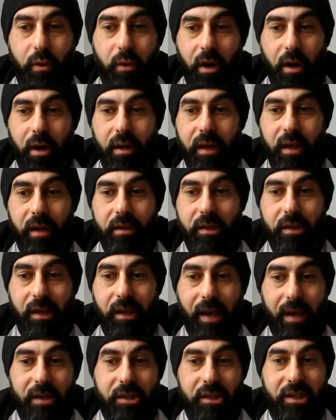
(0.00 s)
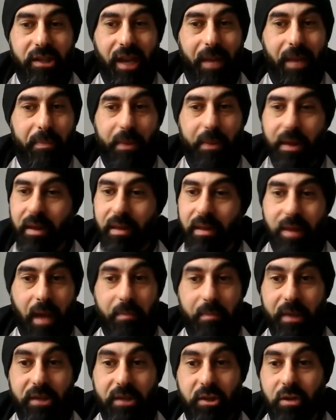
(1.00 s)
early to get in shape, that
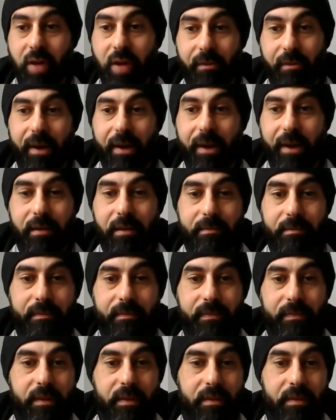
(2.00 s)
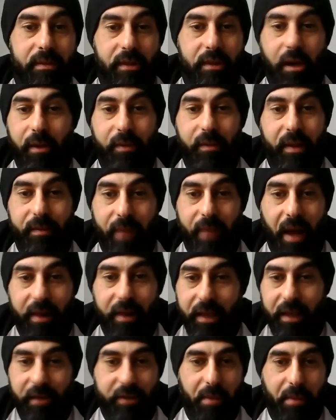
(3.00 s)
means you're not ready. Yeah. So I'll
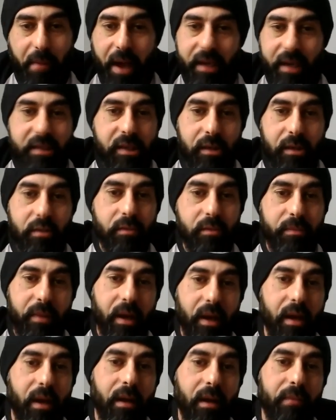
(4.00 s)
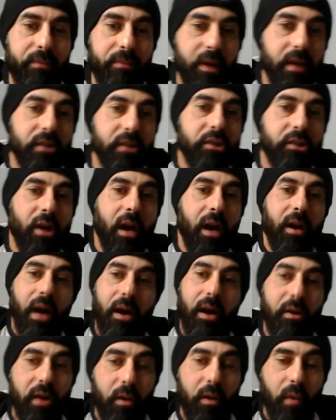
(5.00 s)
leave the mic to you, John. I
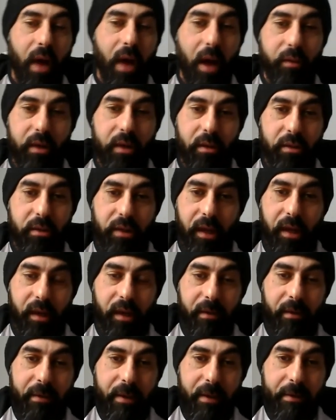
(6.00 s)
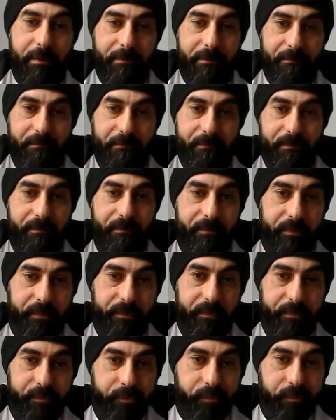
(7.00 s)
don't know how you think.
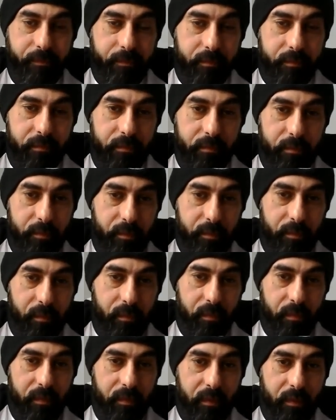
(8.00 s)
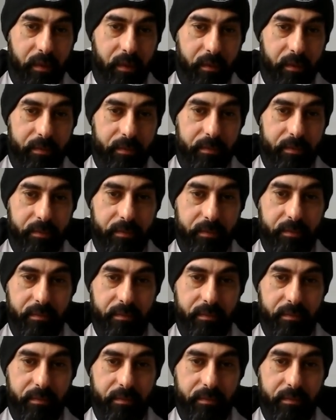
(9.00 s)
It's difficult. Like, I can speak for